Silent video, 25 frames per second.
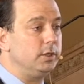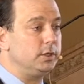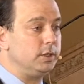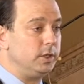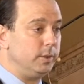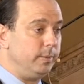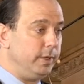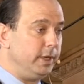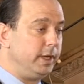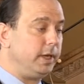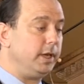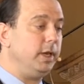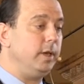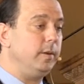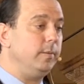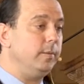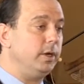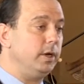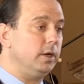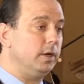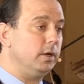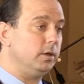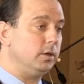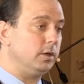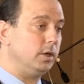she became
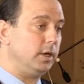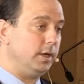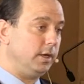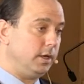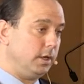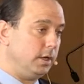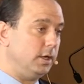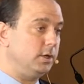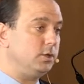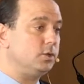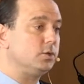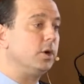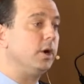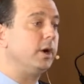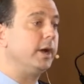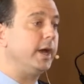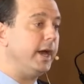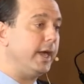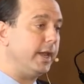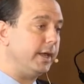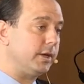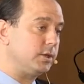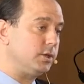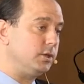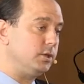a, a drug
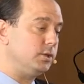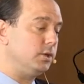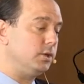addict. She